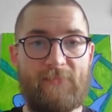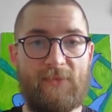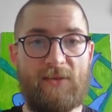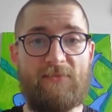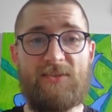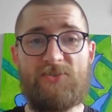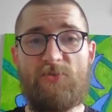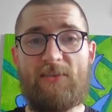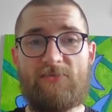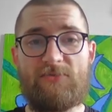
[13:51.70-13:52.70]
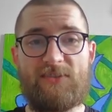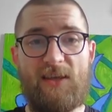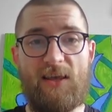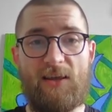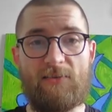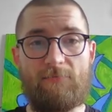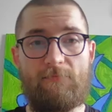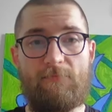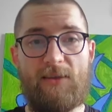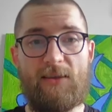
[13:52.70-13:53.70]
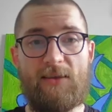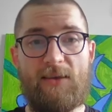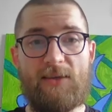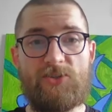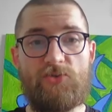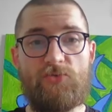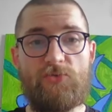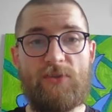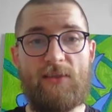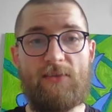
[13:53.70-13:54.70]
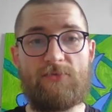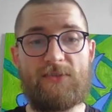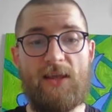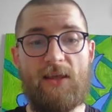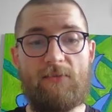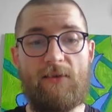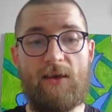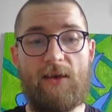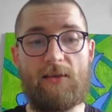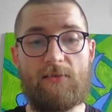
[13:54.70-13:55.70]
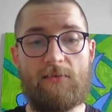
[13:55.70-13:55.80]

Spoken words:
you understand, but I guess you don't understand that.